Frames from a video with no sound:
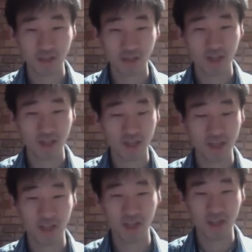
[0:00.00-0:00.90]
and, and
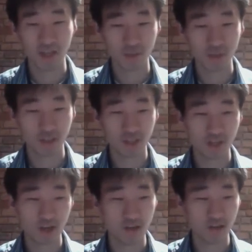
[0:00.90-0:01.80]
I don't really care how
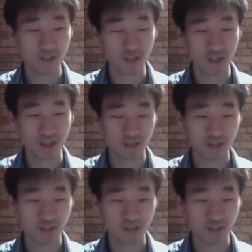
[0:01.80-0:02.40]
long it takes.